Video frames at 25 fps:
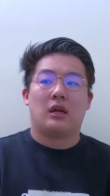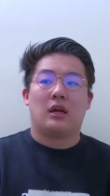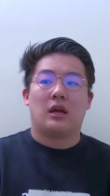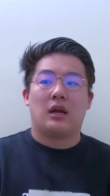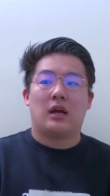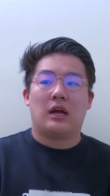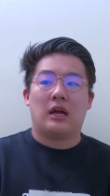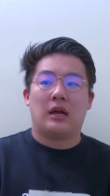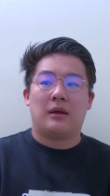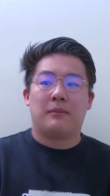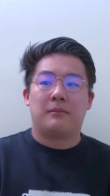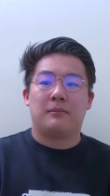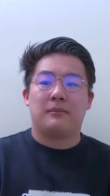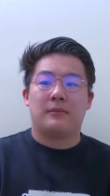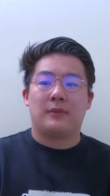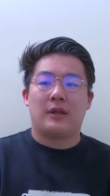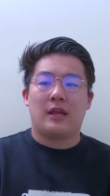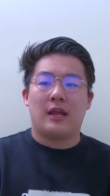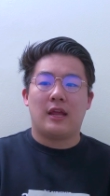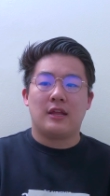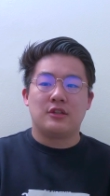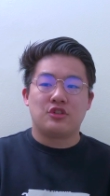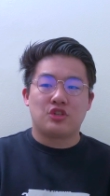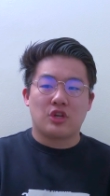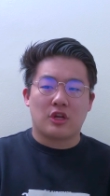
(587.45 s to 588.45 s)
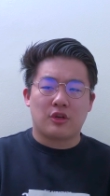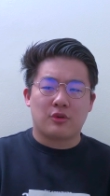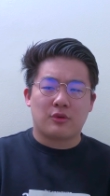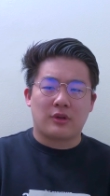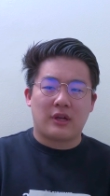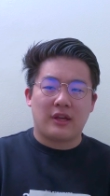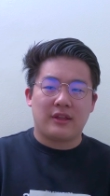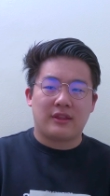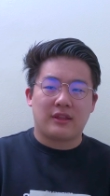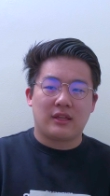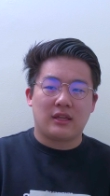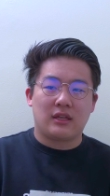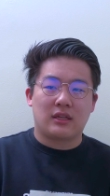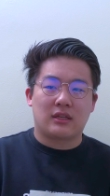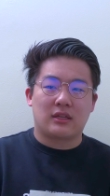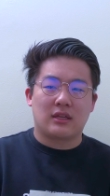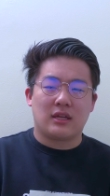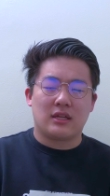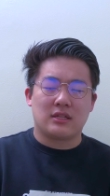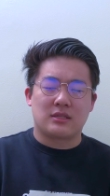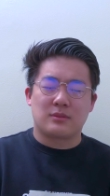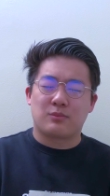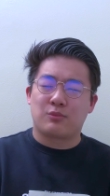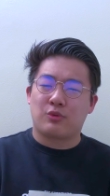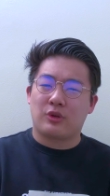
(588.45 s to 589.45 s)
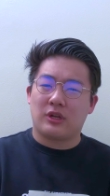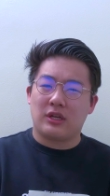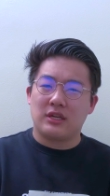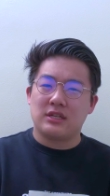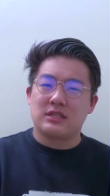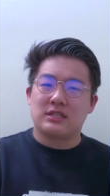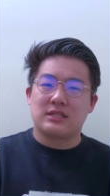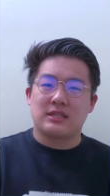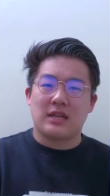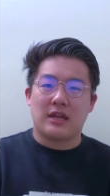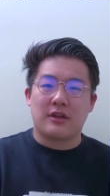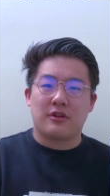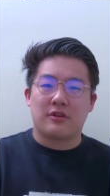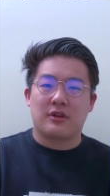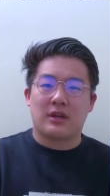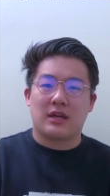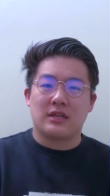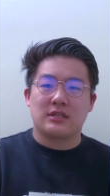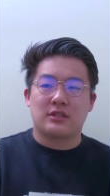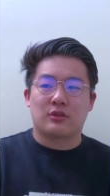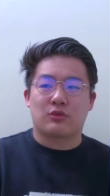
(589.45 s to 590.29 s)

Um, in general, I think it's pretty standardized